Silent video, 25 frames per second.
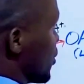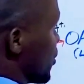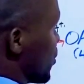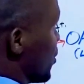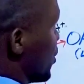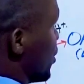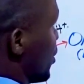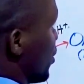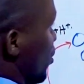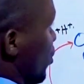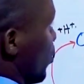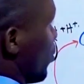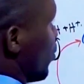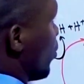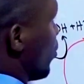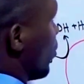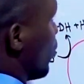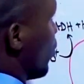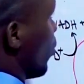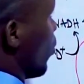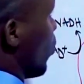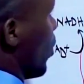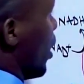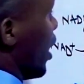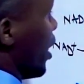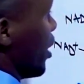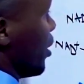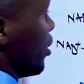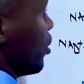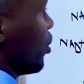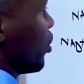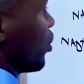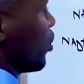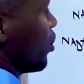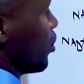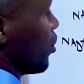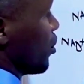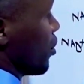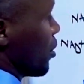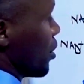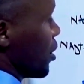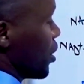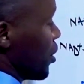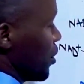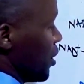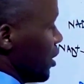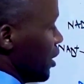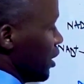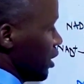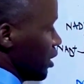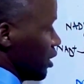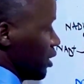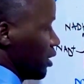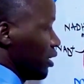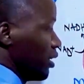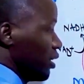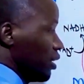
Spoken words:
is 1, 2, 3